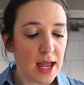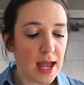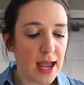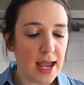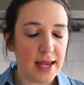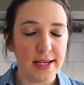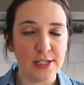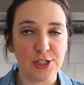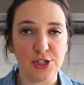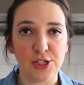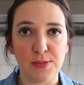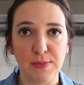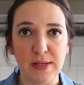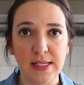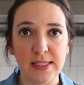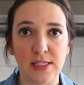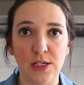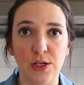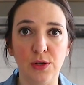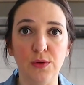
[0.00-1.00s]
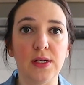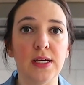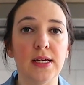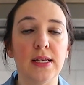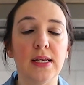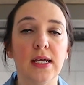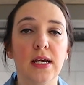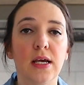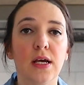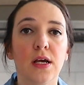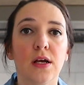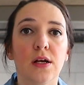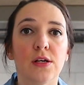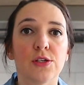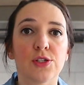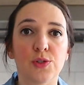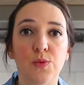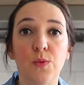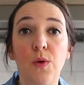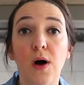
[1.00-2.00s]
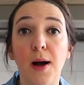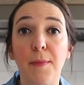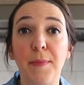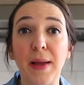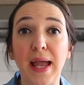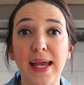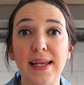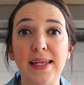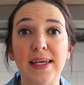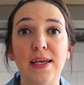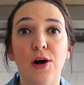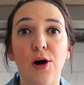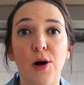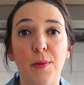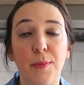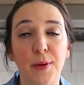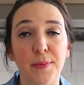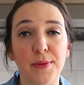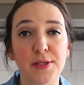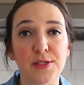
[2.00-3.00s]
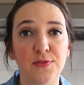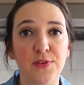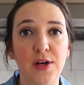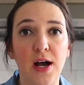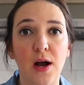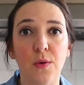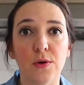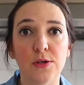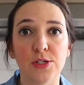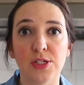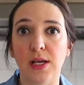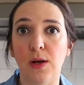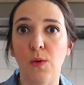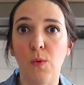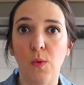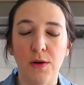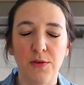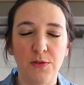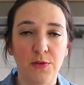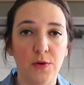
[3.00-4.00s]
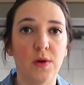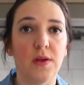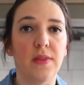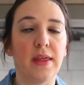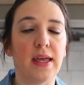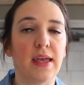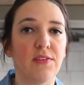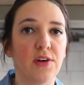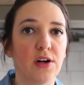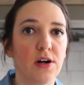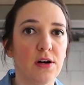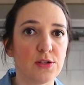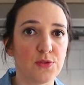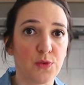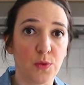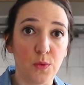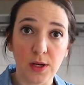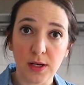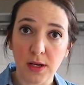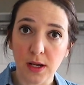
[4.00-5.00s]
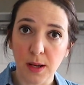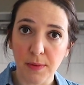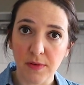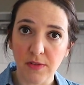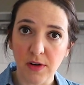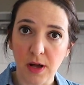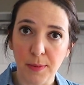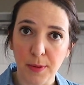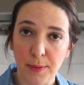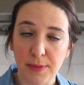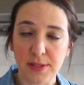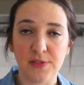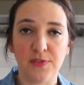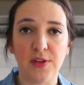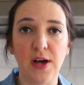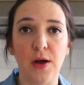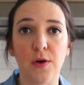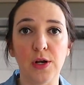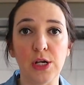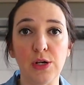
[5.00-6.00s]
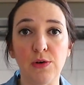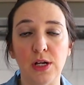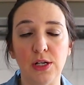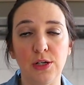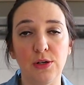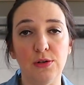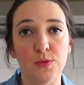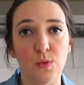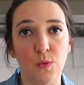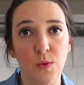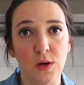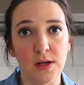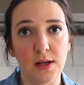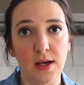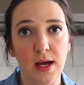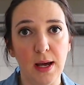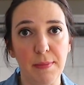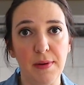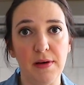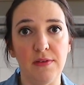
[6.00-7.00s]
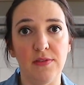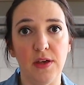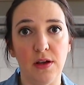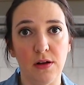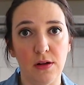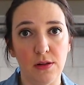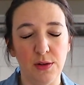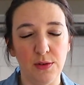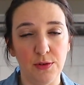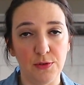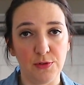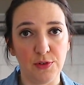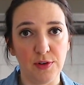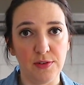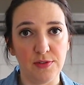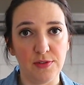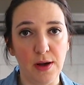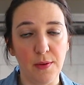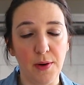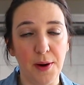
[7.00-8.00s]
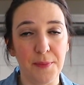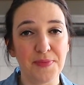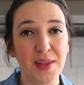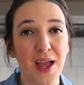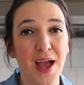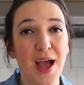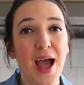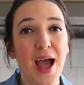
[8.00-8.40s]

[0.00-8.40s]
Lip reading: And it just means that you can swap any all-purpose flour, just like 1 for 1. Like if it calls for 1 cup of all-purpose flour, you can use 1 cup of their gluten-free flour.